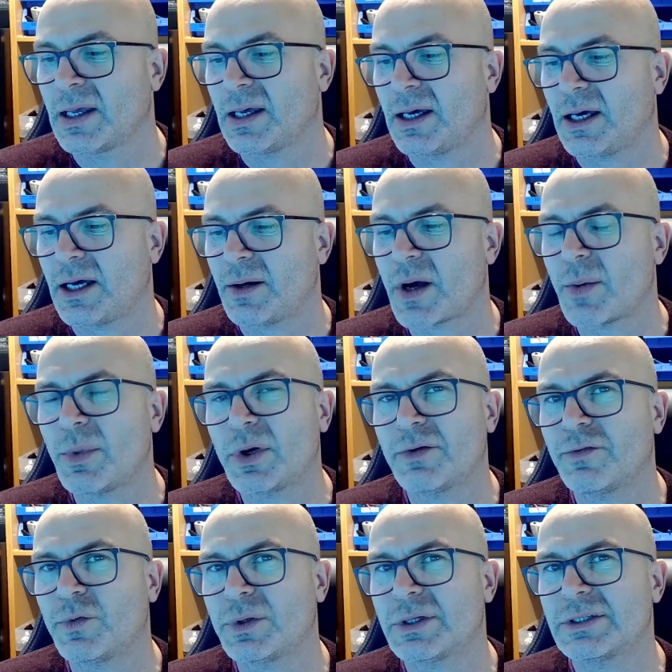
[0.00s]
I'm looking
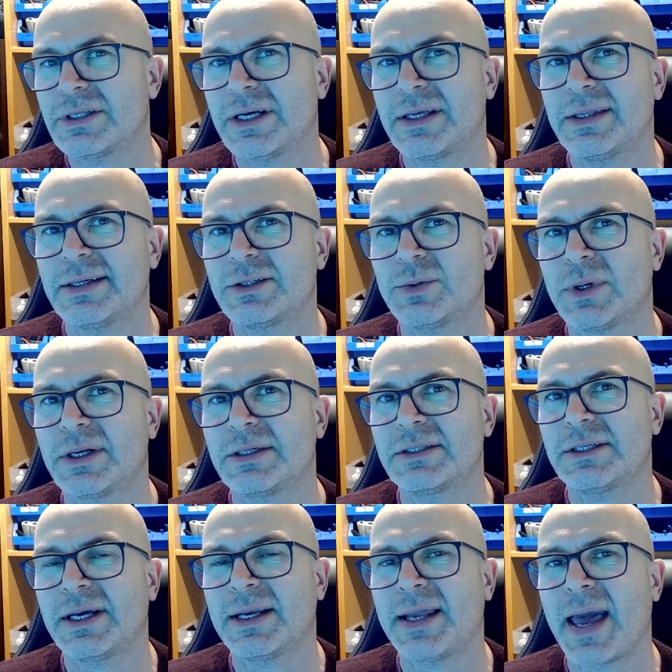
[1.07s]
forward to seeing this one and
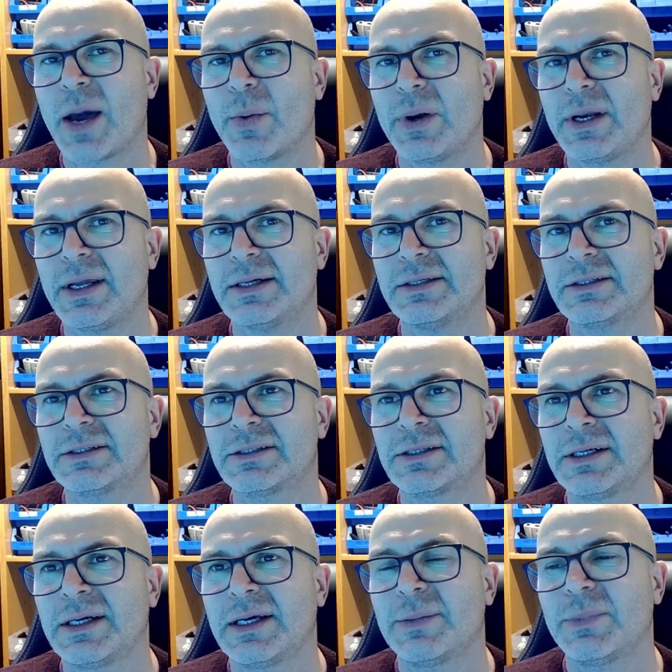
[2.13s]
seeing how it is,
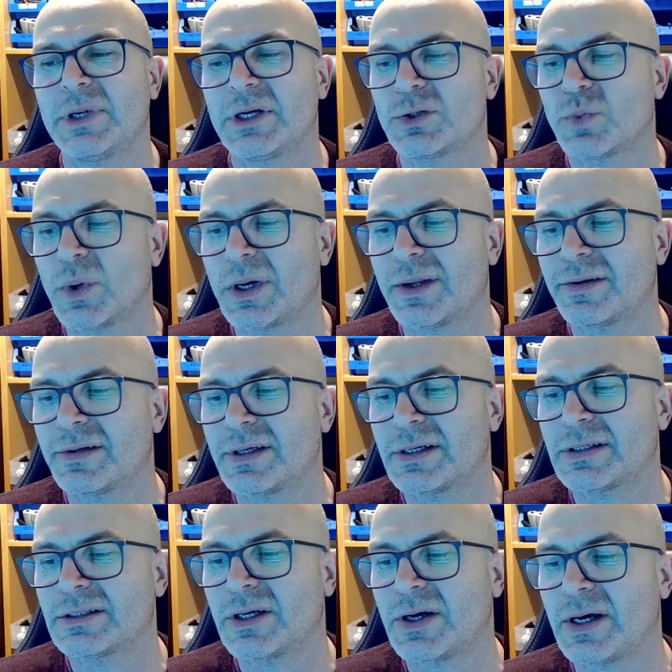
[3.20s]
because one of the
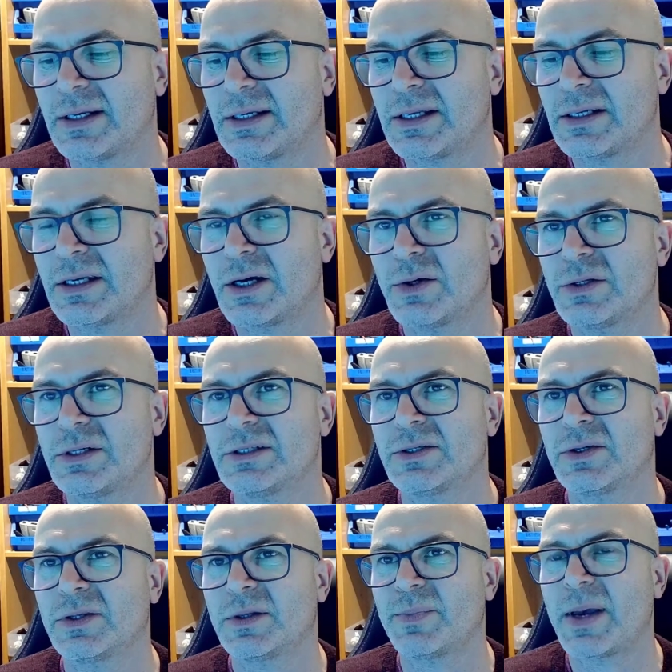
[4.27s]
things that I did notice
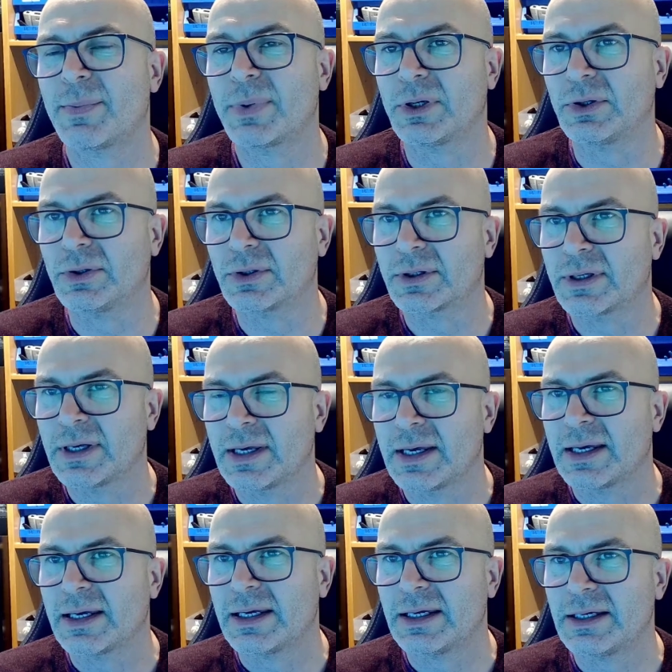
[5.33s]
on the Papalook
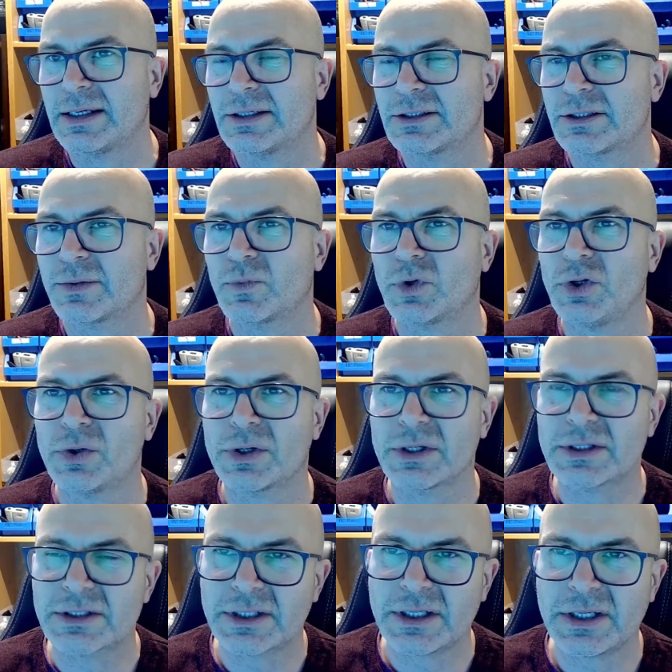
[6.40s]
is you could
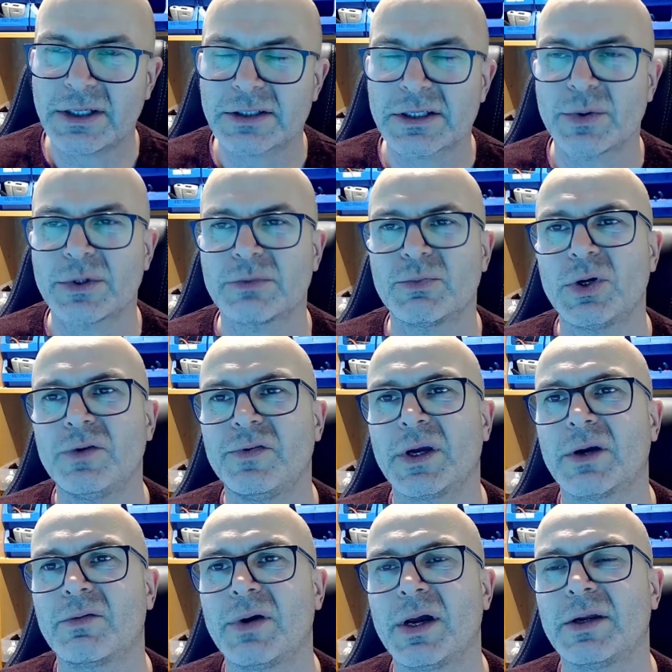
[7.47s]
see as I was moving
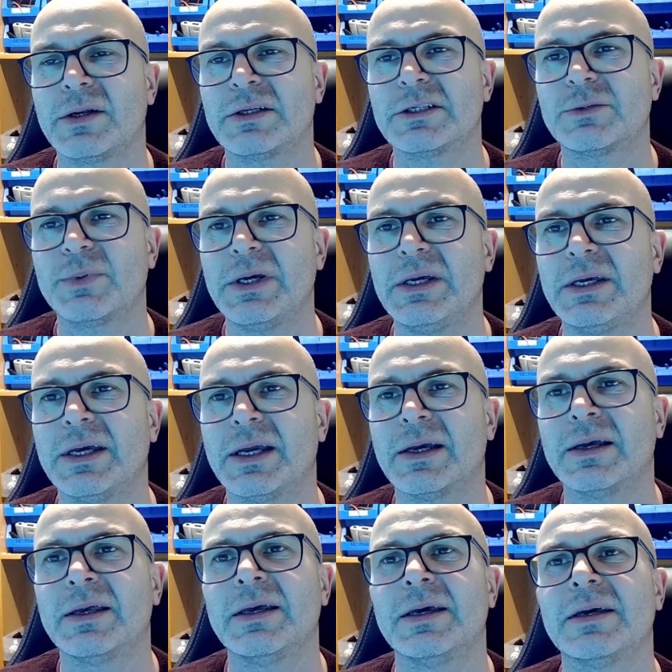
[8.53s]
around and speaking
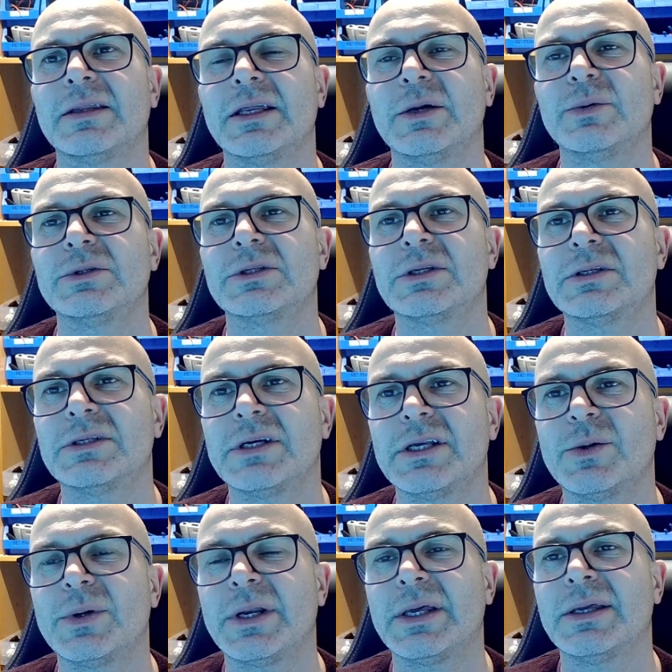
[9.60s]
that it was
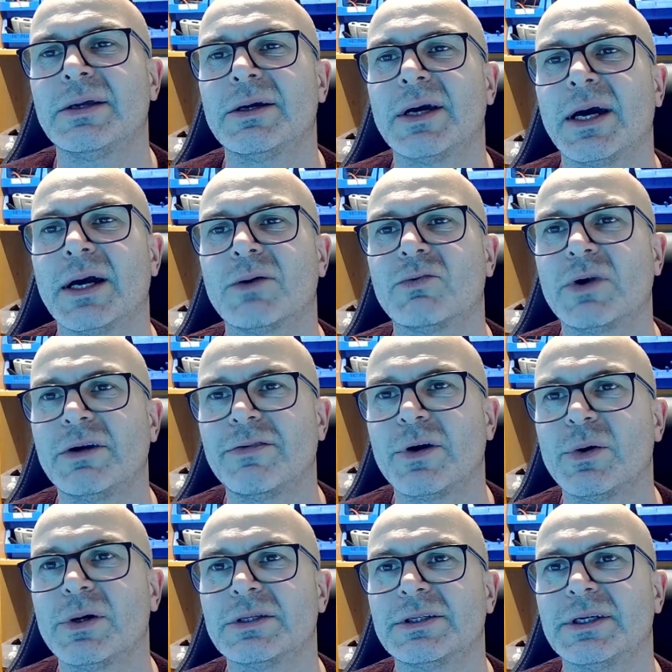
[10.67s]
continually
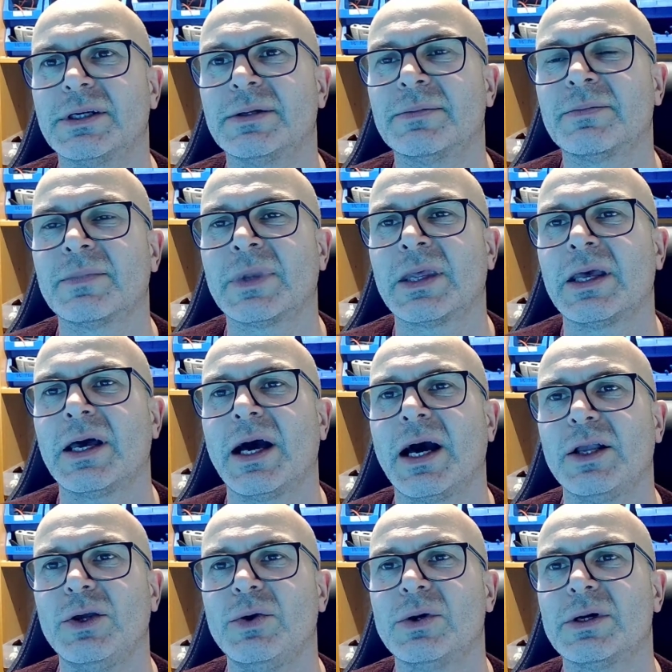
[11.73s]
refocusing,
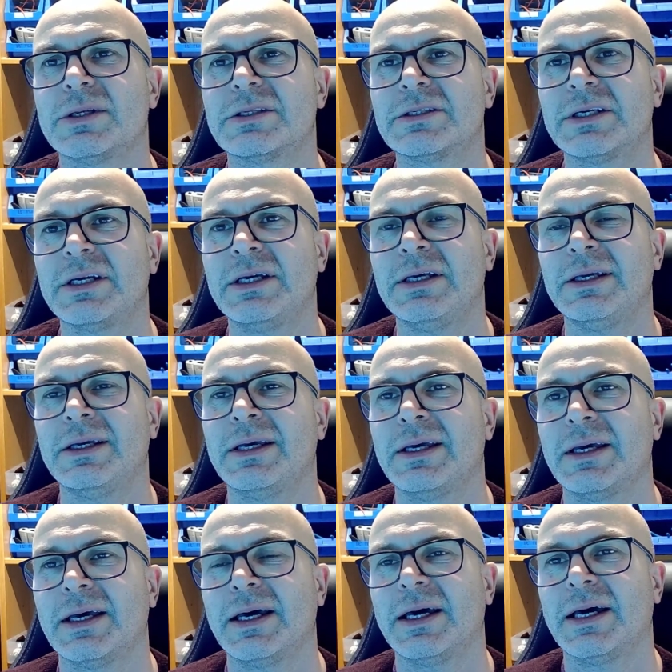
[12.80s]
and you could see
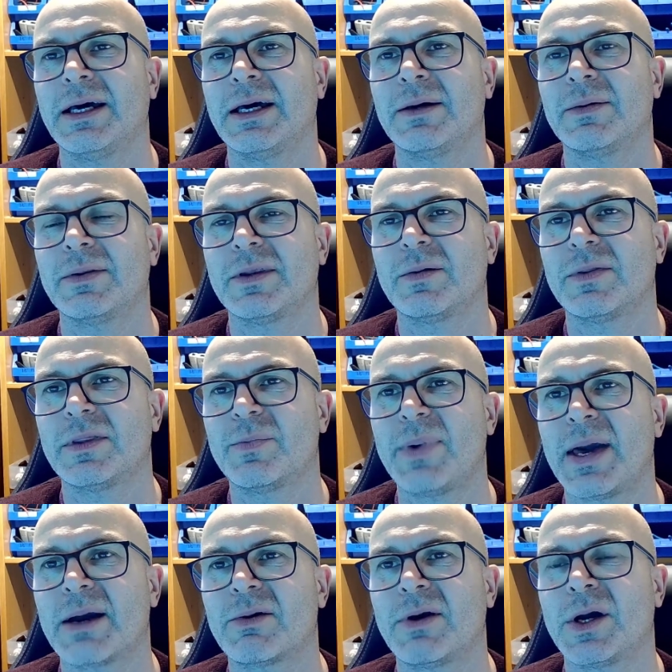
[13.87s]
the
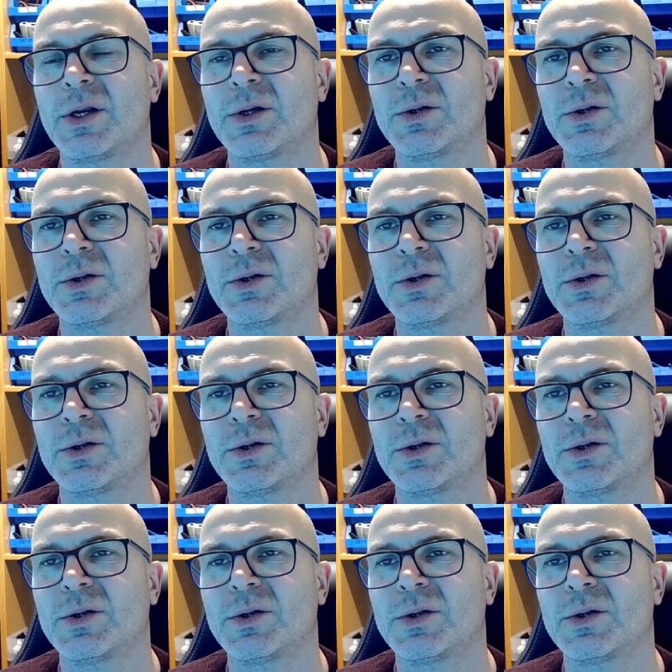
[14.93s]
background